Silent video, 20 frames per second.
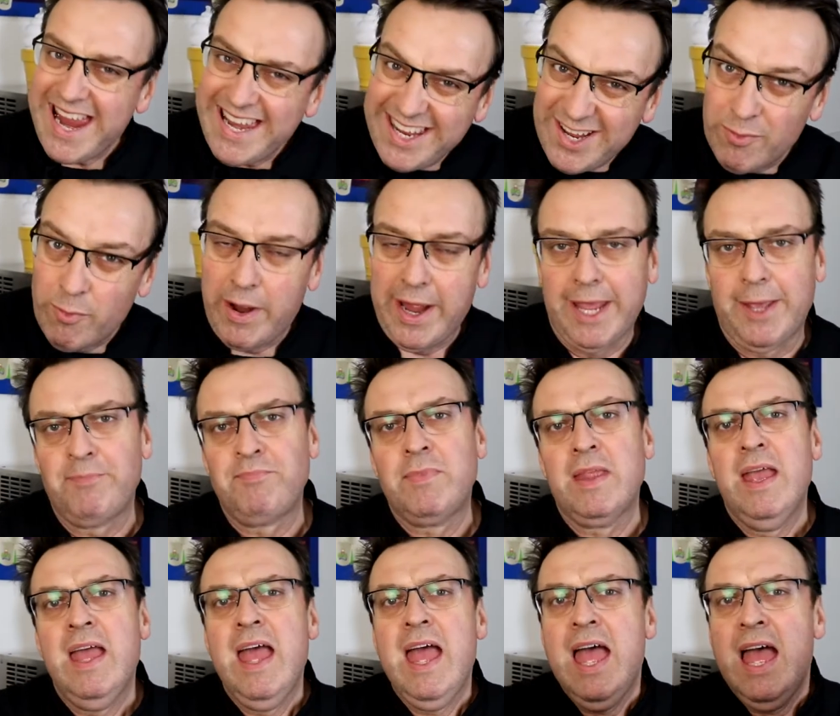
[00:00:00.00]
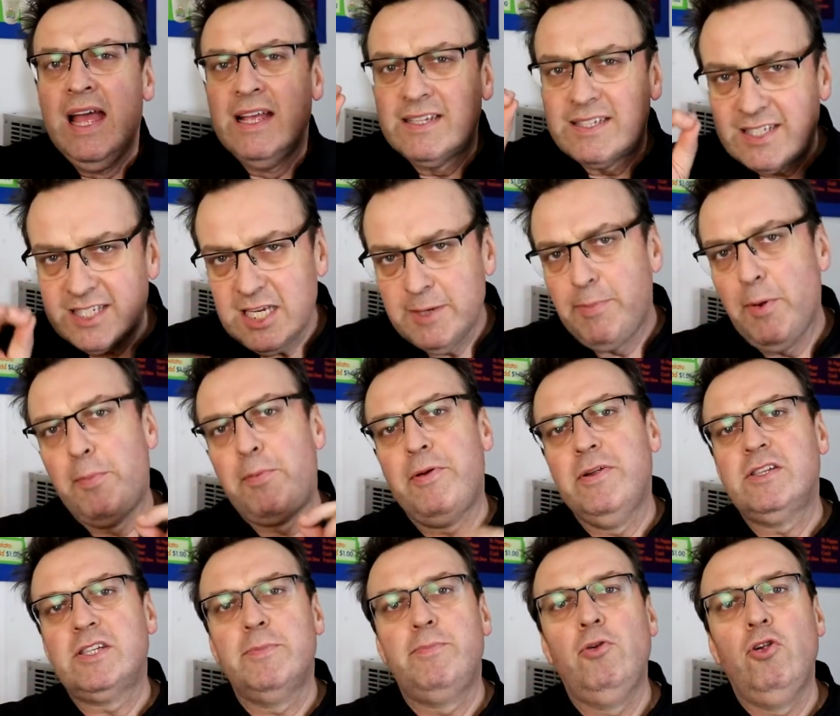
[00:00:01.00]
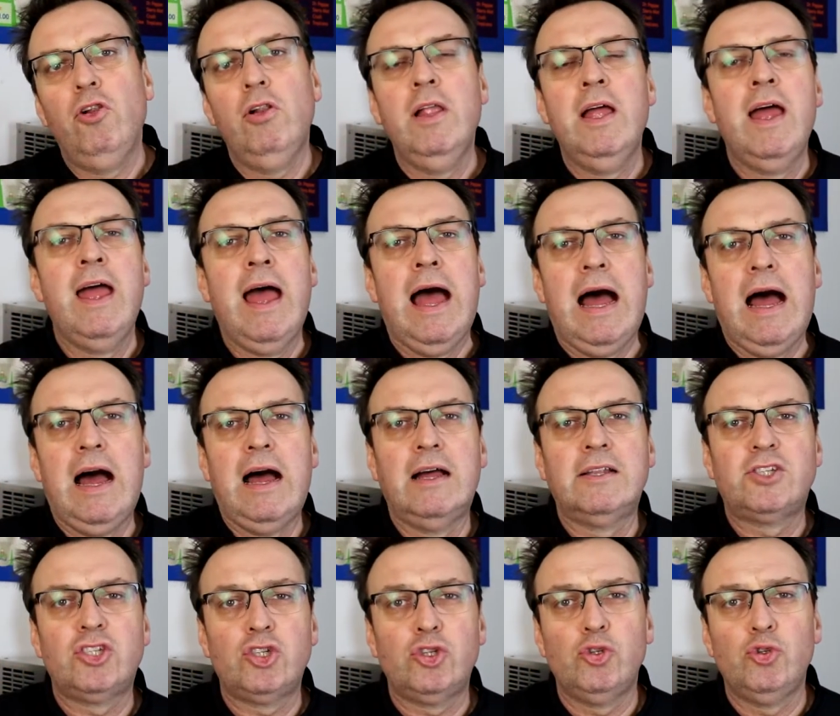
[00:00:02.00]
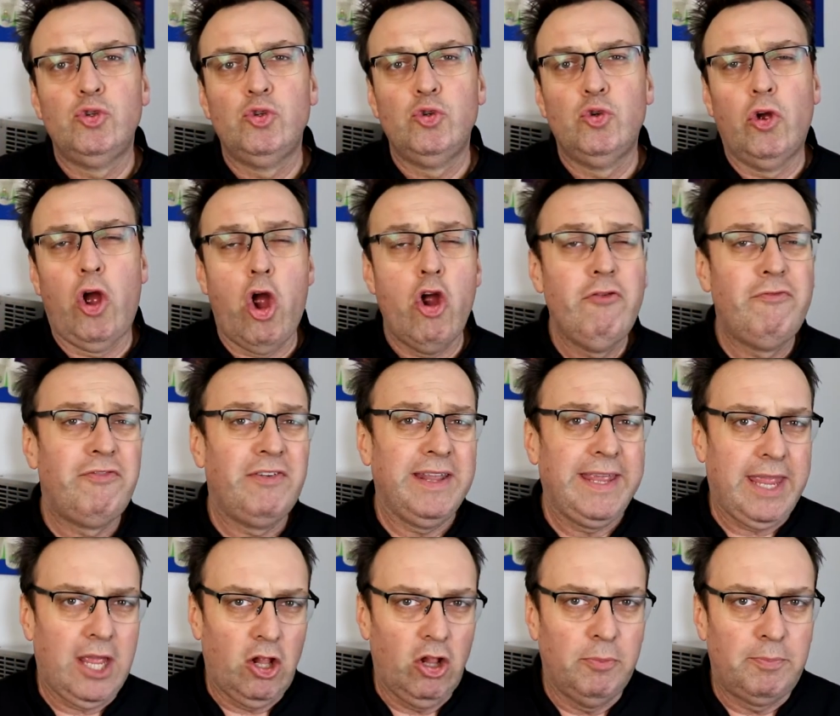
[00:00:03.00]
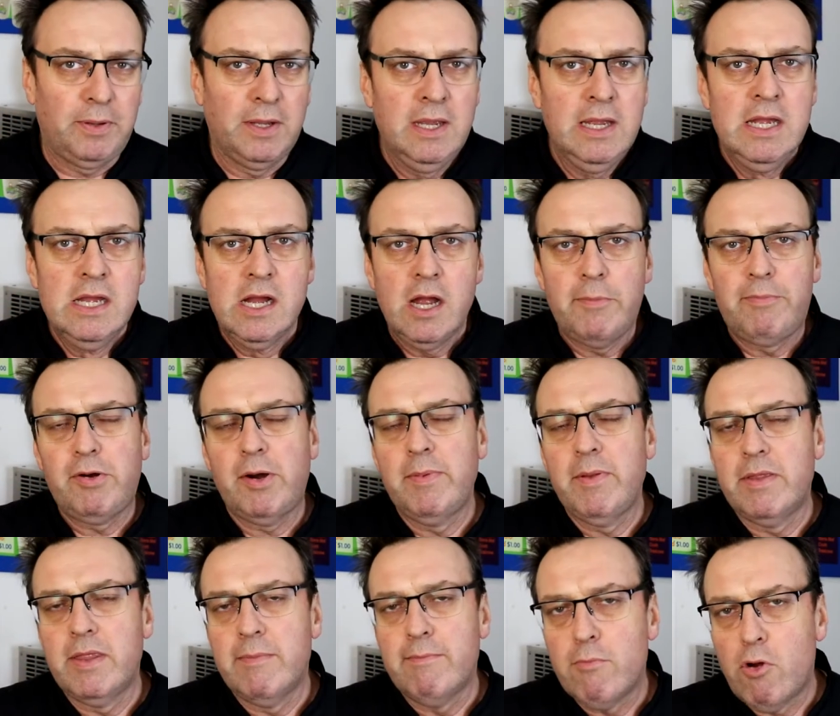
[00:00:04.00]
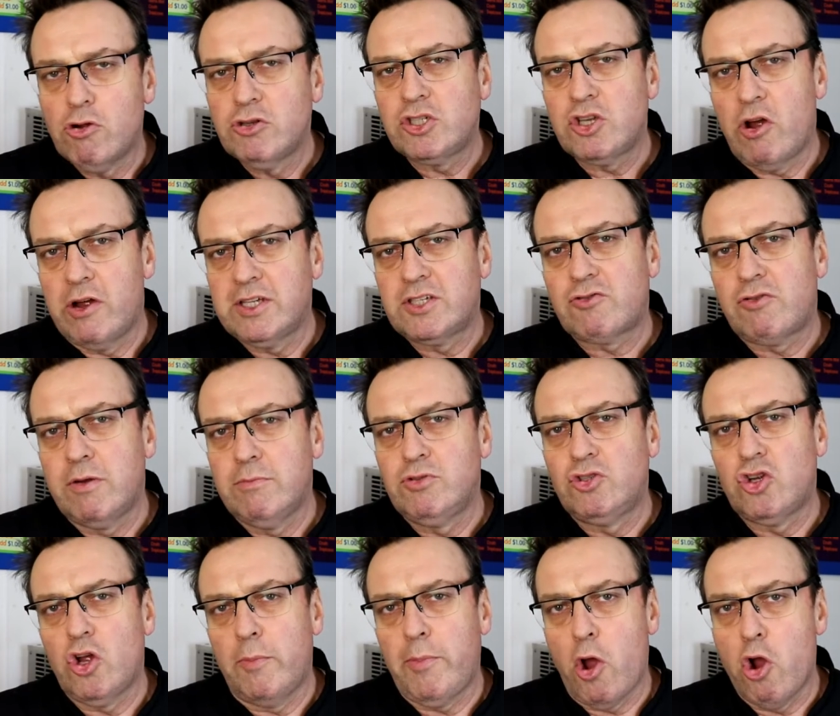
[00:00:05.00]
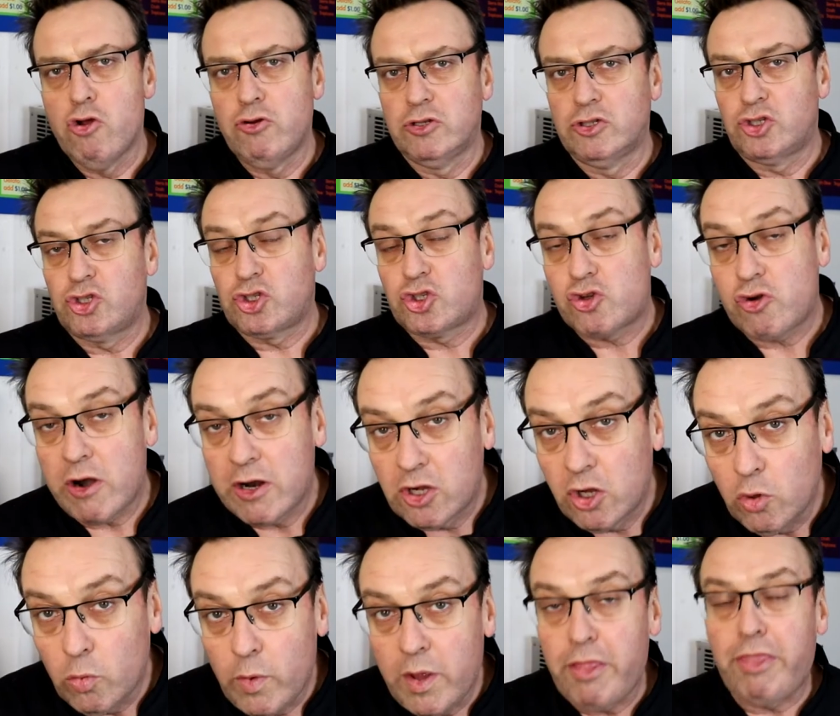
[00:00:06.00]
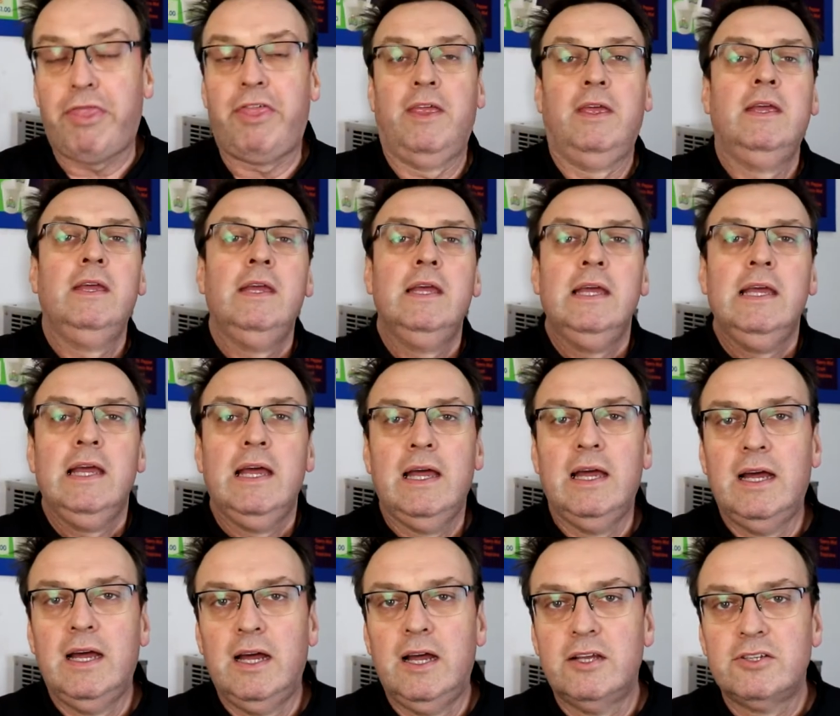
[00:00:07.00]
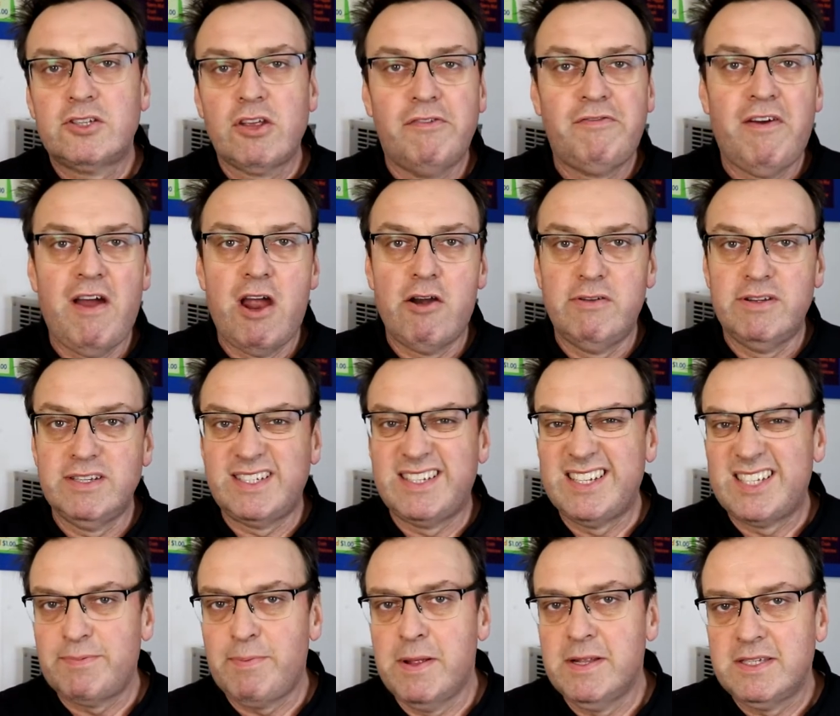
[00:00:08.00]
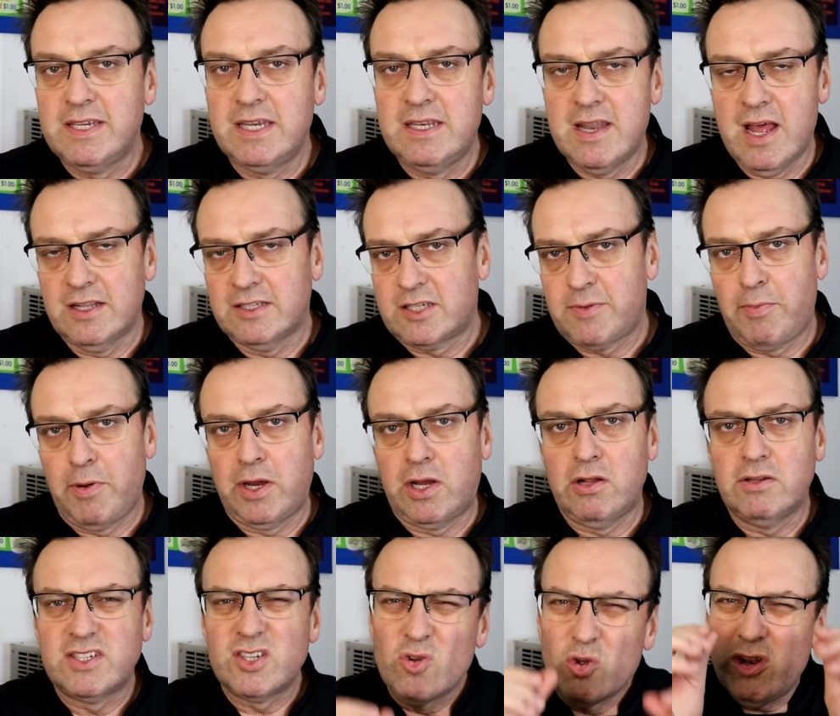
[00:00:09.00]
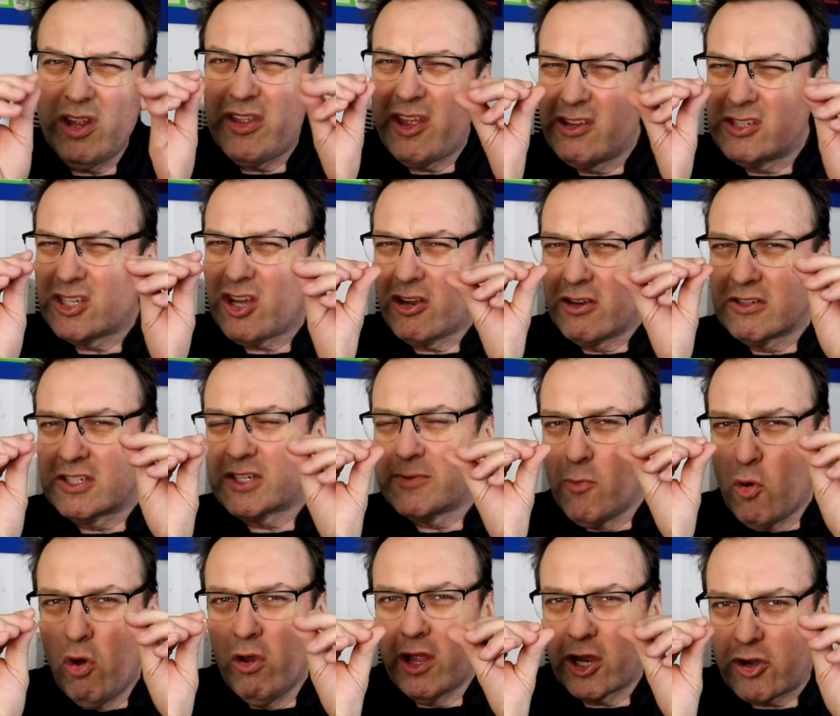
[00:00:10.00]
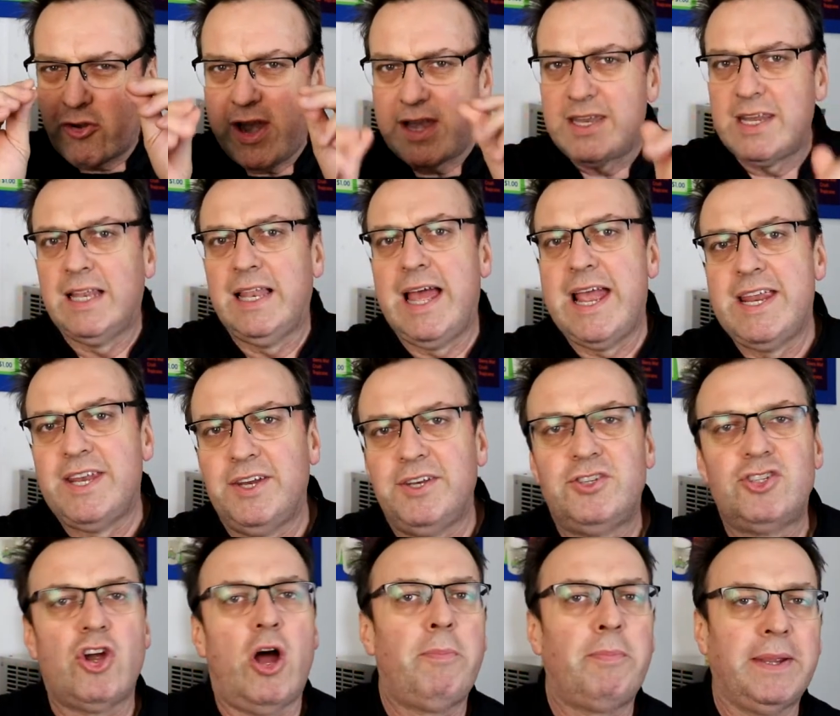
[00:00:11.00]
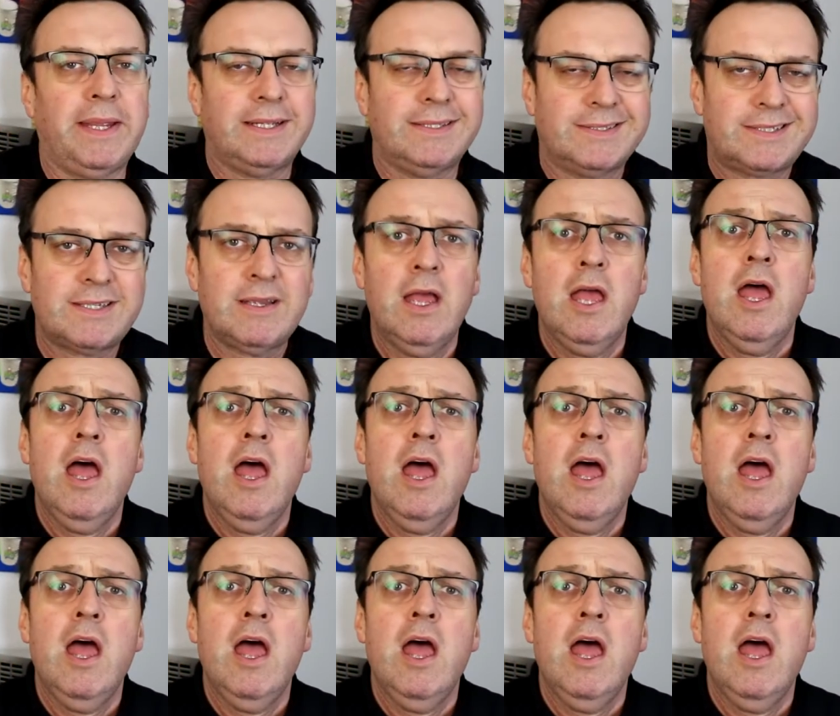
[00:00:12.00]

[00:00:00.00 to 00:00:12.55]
anyway. Simple principle uh, to hopefully help a problem that most ice cream shop owners struggle with uh, so far as dispensing nut sprinkles and all of those kind of smaller granulated toppings.